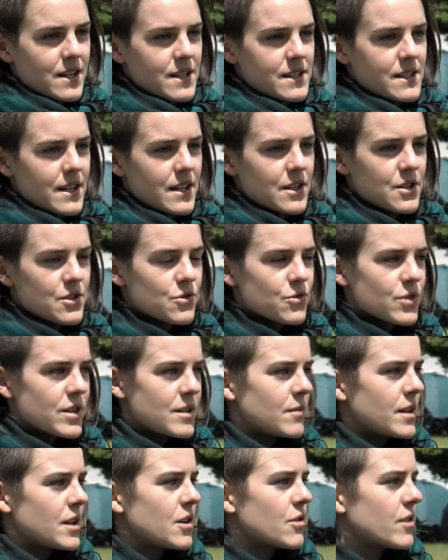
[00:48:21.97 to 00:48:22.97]
and is
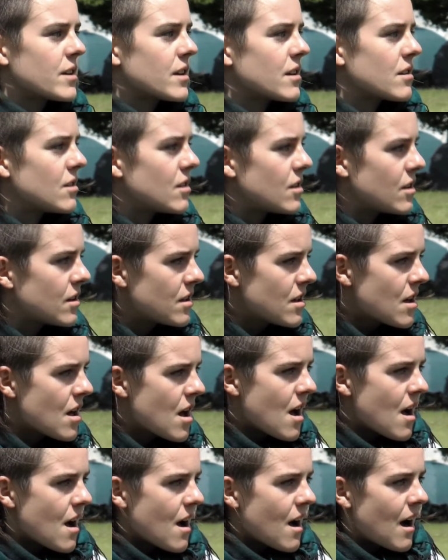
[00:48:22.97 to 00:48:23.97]
extremely critical,
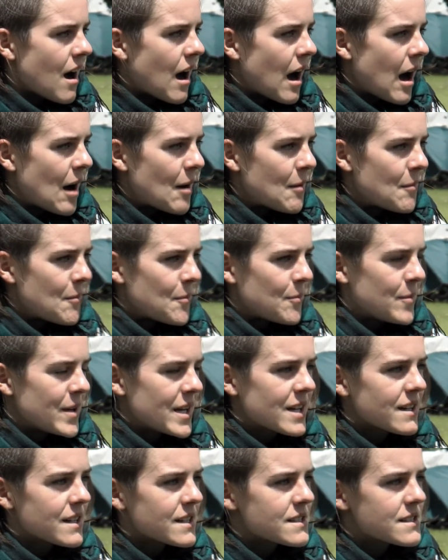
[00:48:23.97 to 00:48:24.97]

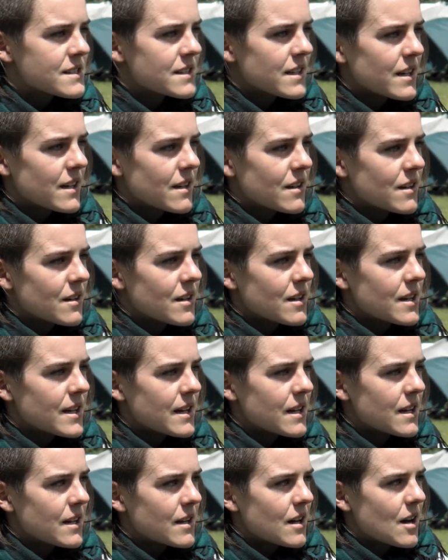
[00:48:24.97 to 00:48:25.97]
because
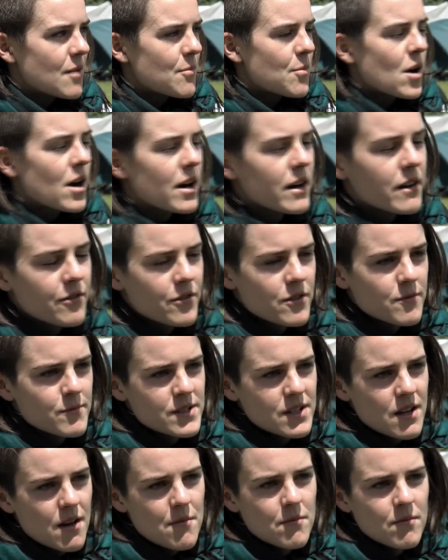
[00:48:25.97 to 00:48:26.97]
apart from
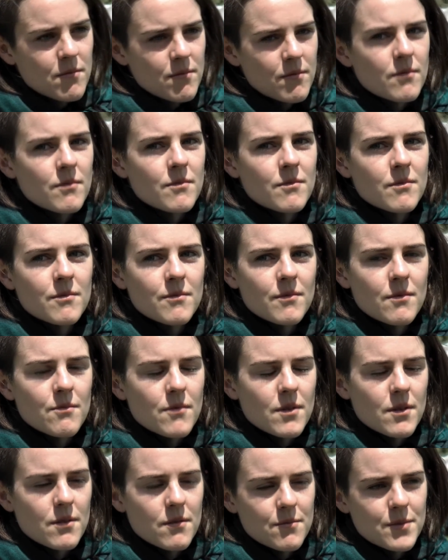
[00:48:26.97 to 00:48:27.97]
some
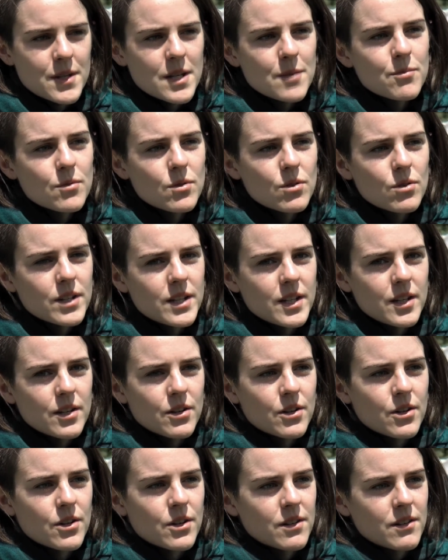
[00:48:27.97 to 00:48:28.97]
people
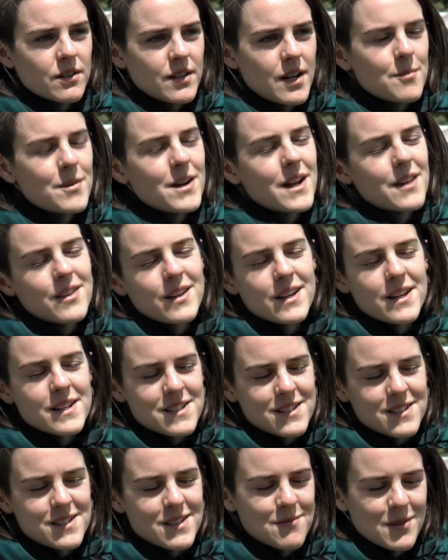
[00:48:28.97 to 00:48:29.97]
here, I mean, I think it's
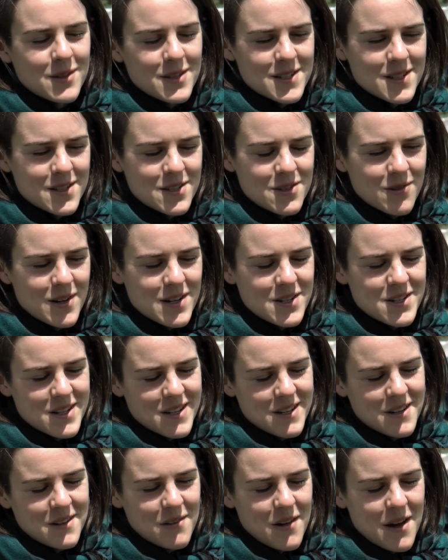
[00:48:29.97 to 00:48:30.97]
a similar situation
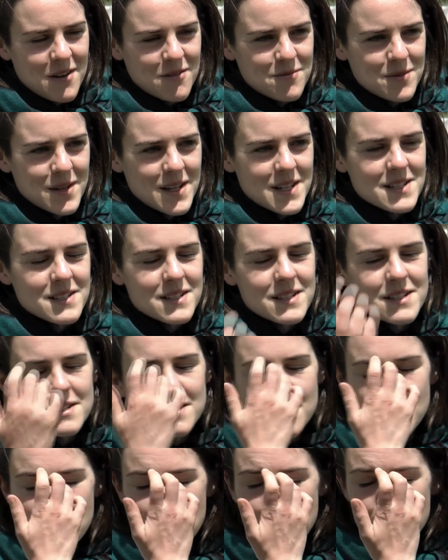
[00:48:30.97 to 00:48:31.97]
in a lot of places,
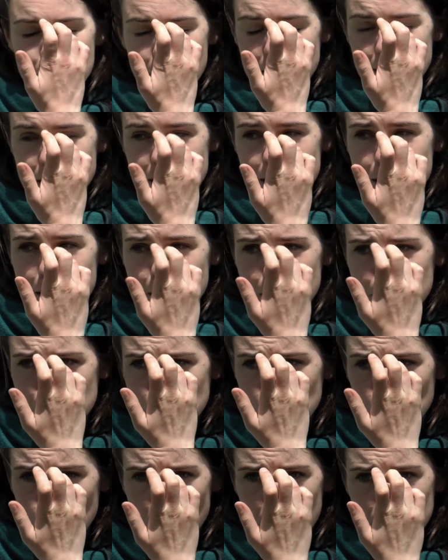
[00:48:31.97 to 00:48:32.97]
but
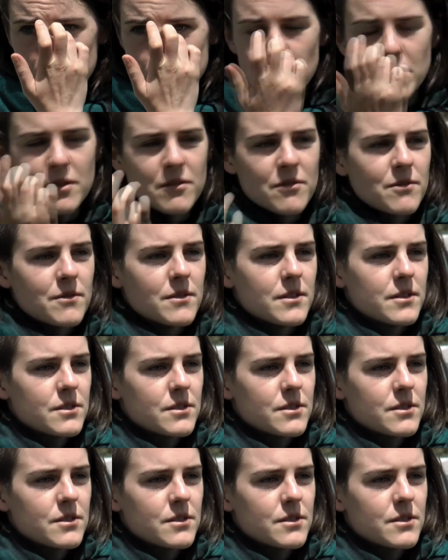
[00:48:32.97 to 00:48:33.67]
who are sort of